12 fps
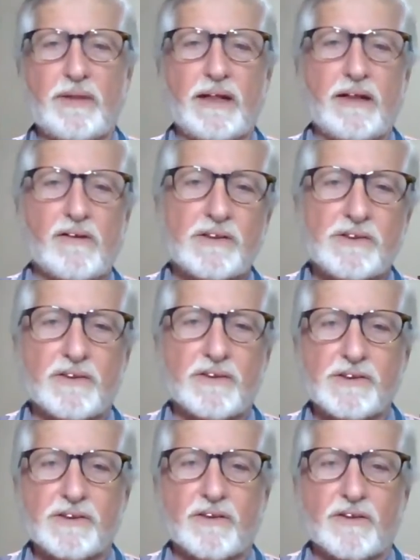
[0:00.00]
Parents are
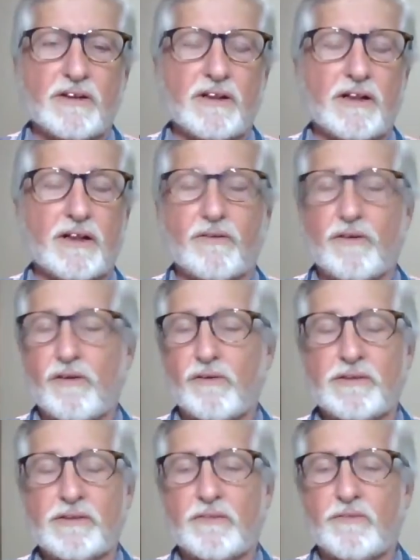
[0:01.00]
concerned on
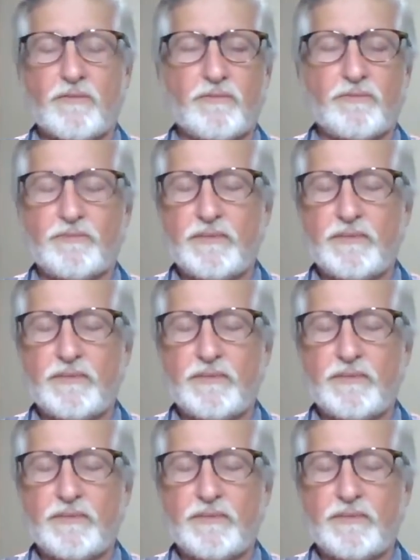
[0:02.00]
all different